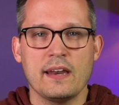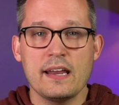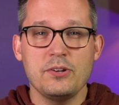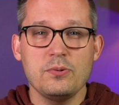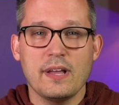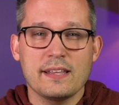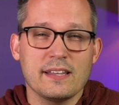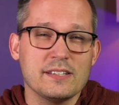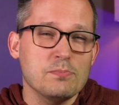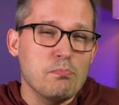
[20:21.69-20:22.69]
I do like
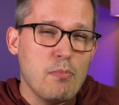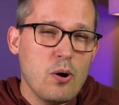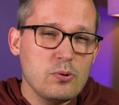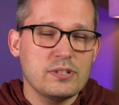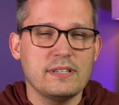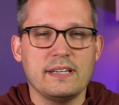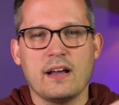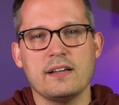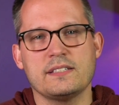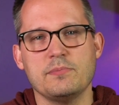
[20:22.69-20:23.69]
that it's mostly
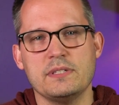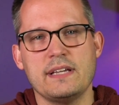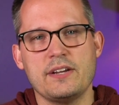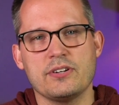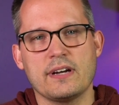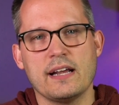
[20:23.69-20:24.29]
customization